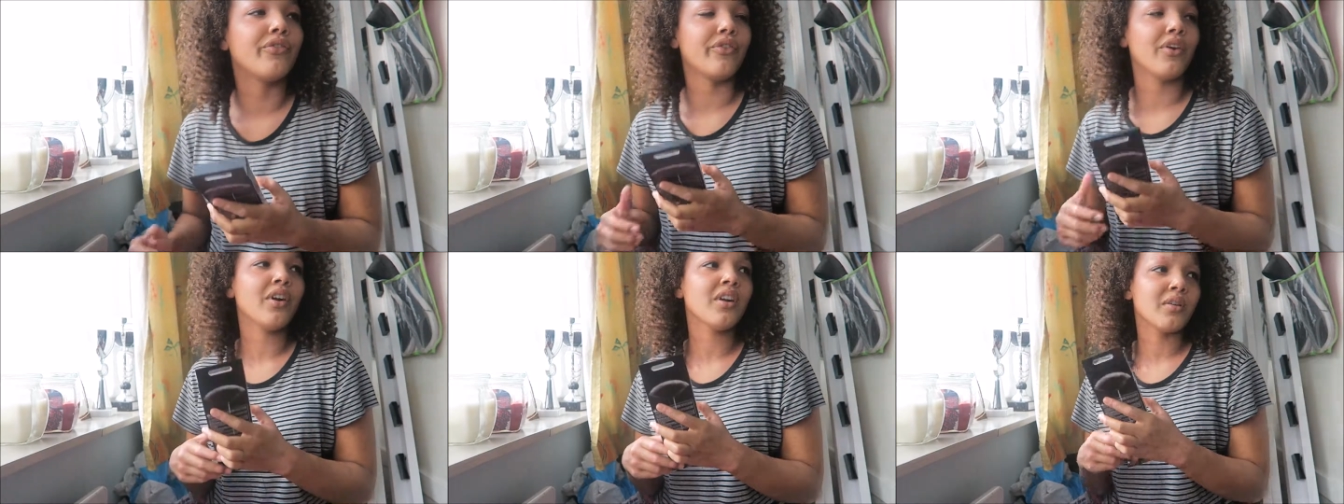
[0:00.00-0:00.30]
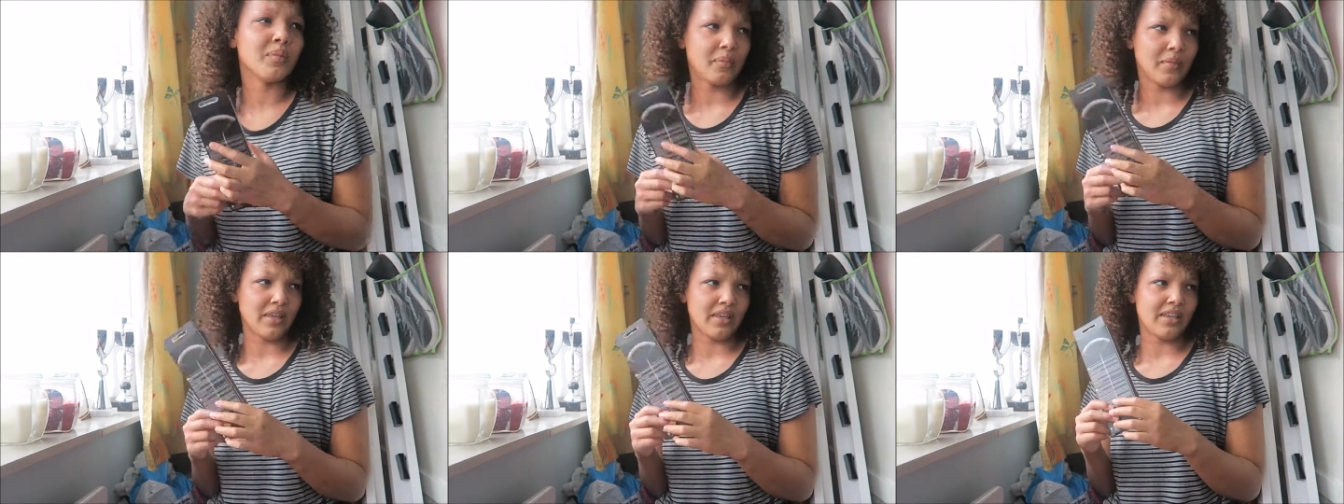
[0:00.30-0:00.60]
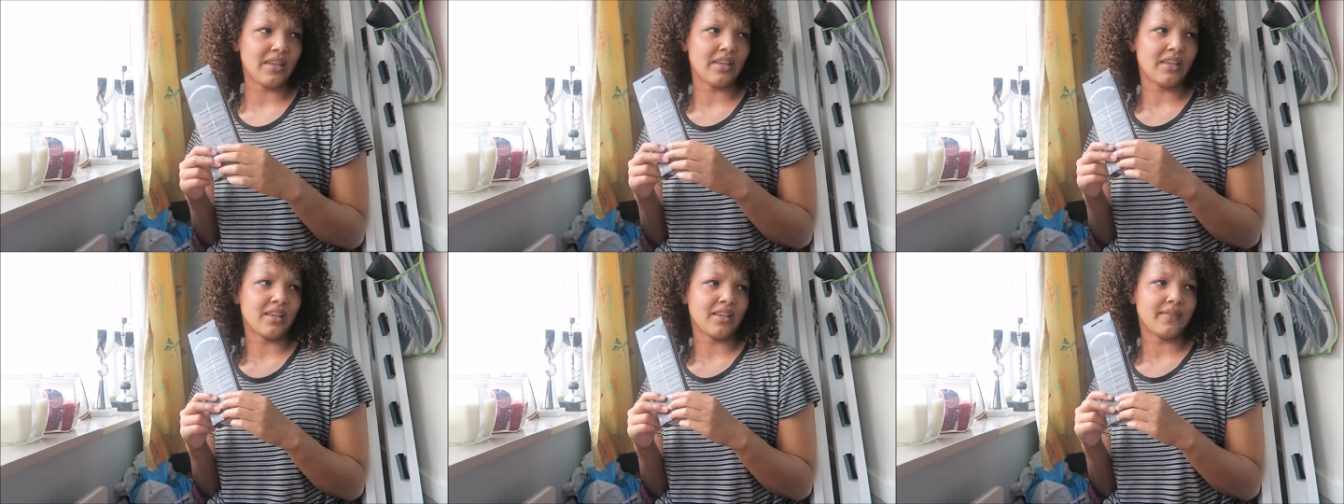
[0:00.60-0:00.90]
Fuck
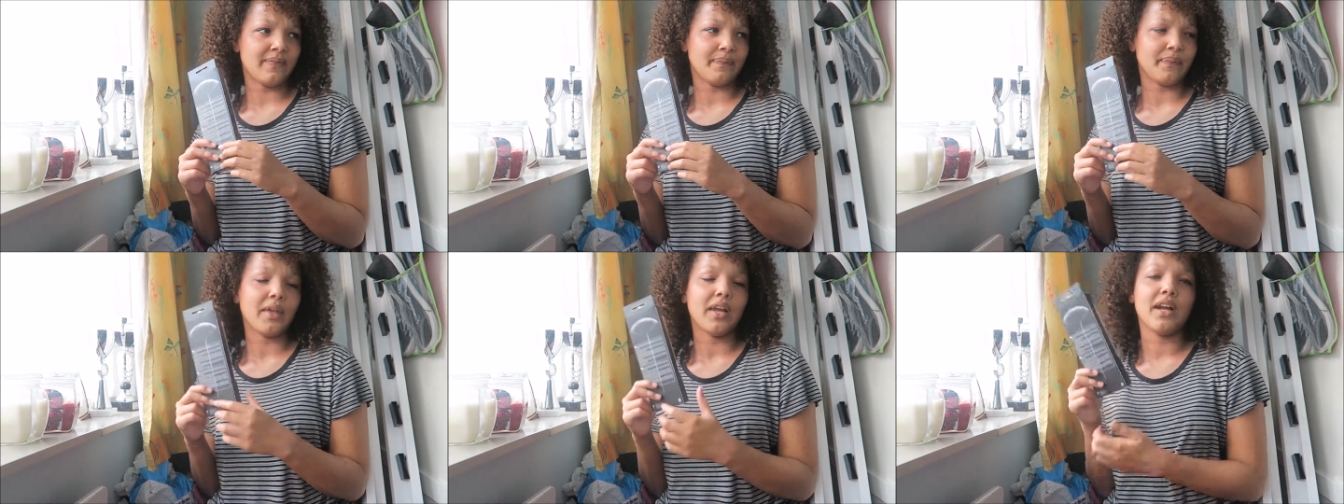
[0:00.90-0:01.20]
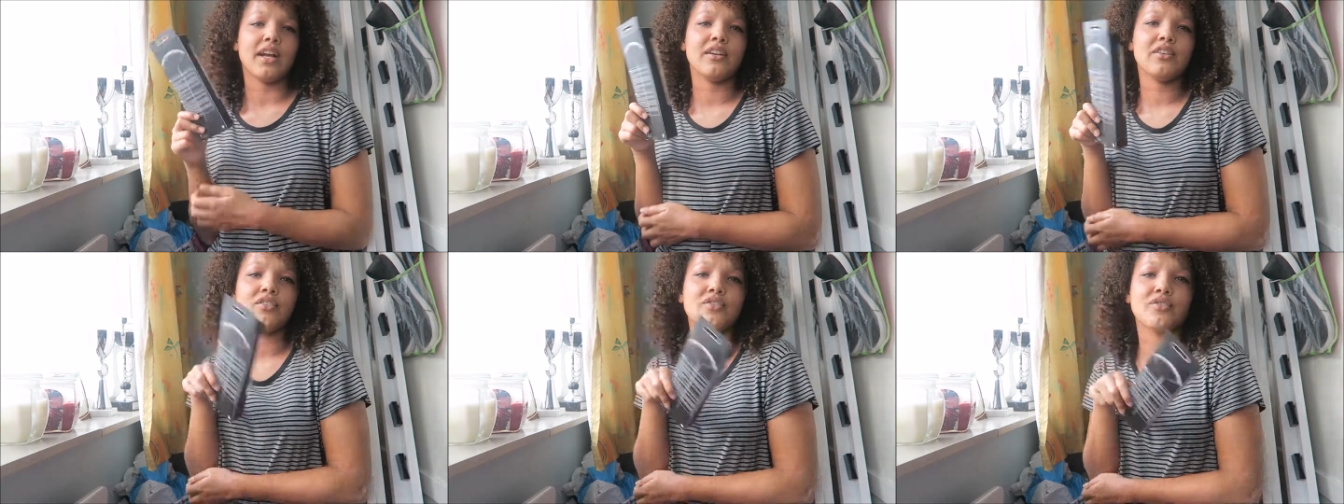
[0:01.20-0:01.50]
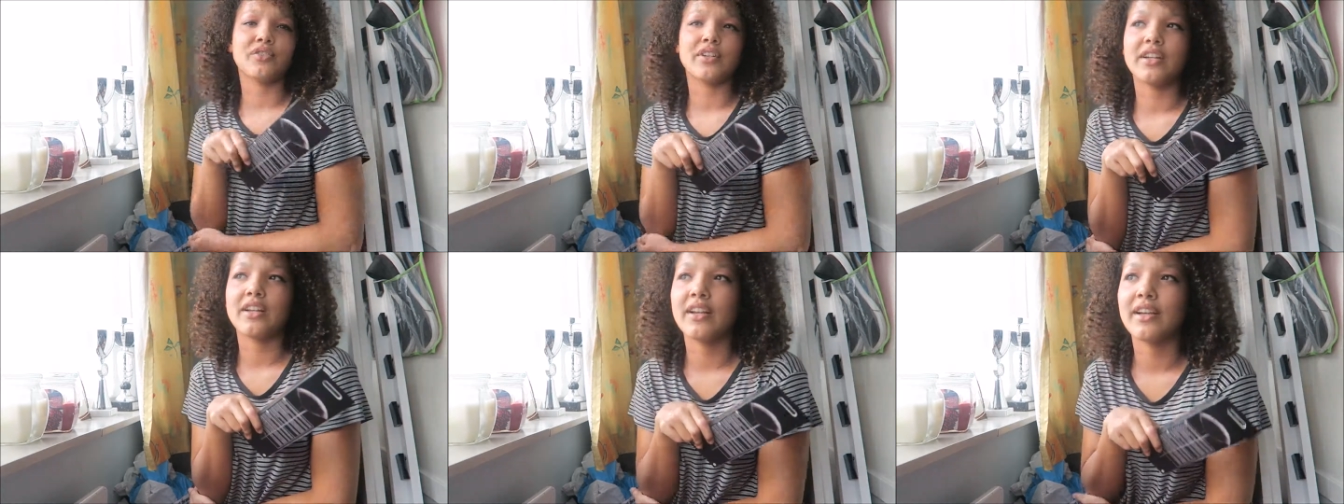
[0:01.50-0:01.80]
me. I
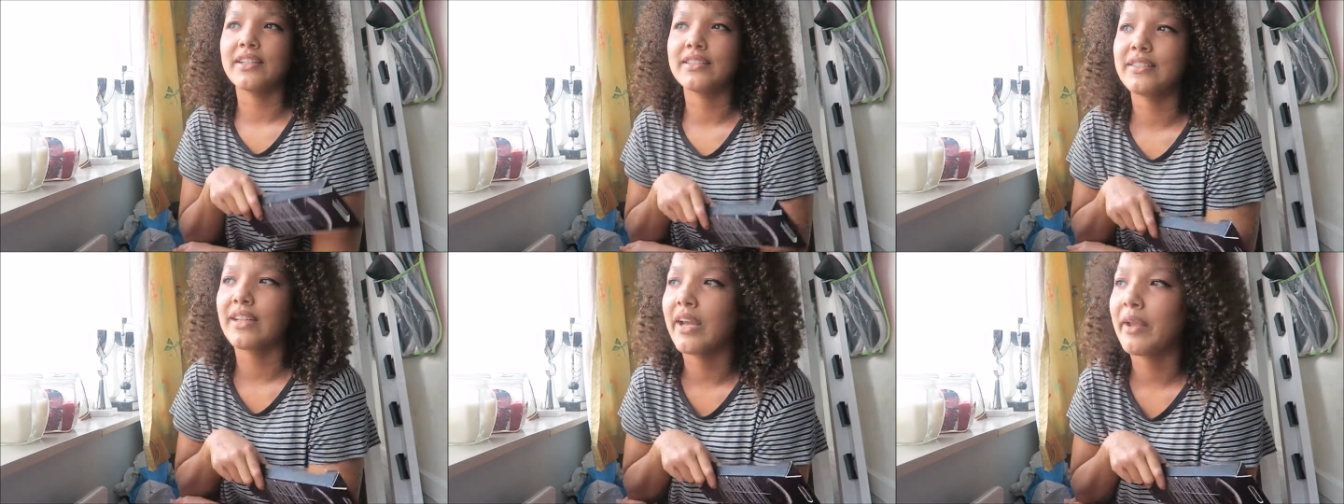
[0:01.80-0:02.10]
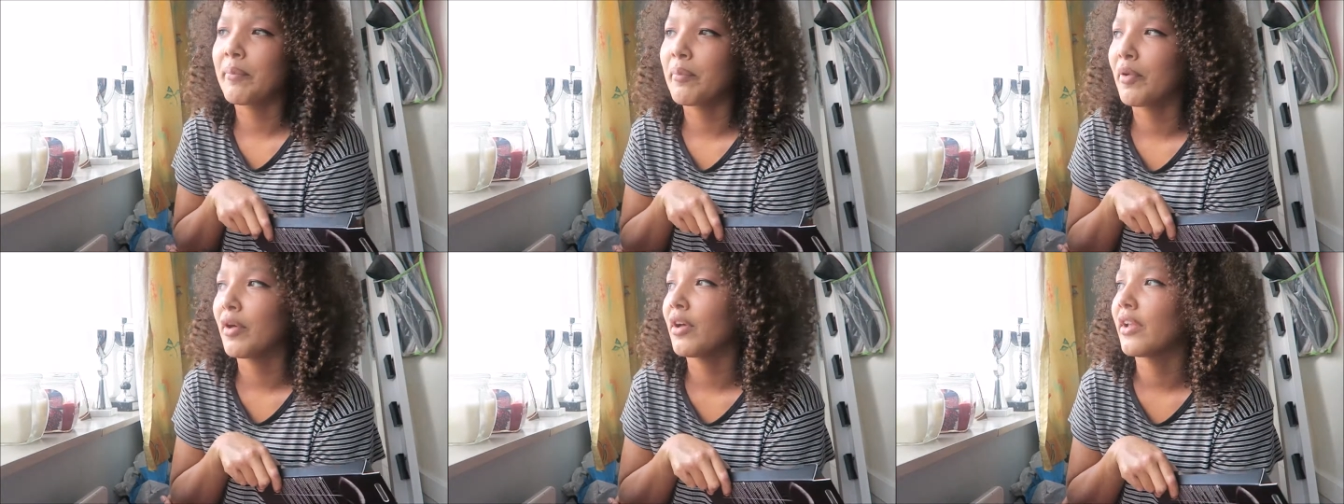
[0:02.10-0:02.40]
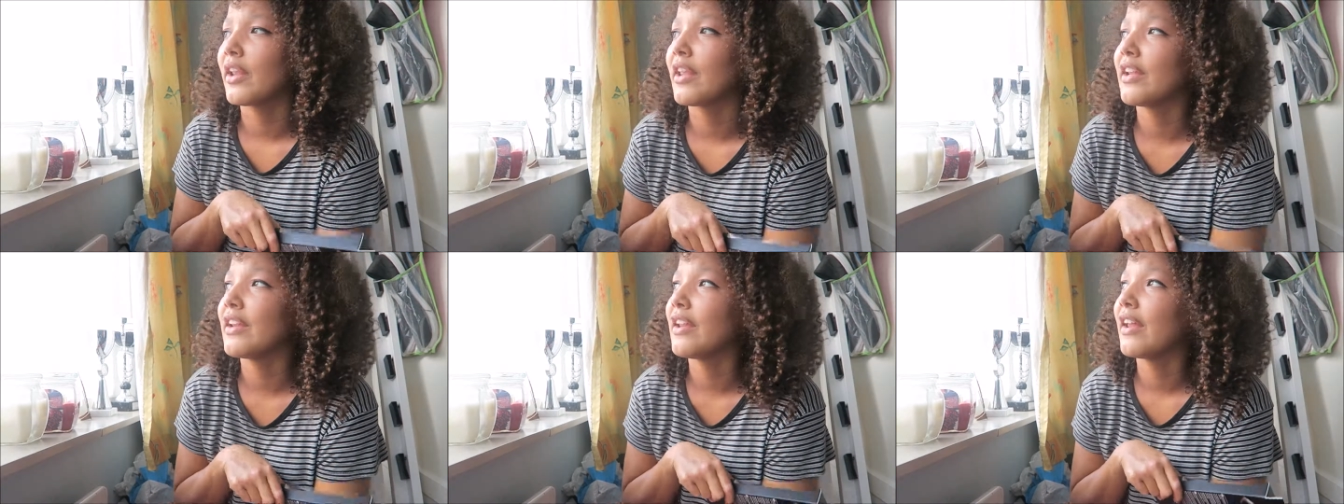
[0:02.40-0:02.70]
just realized I
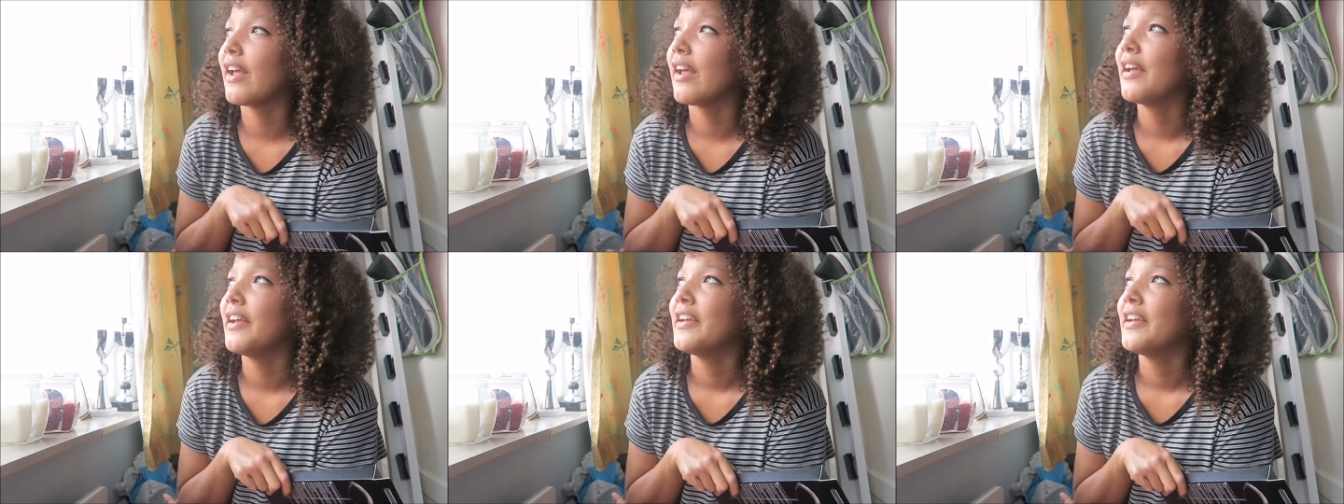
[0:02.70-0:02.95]
bought a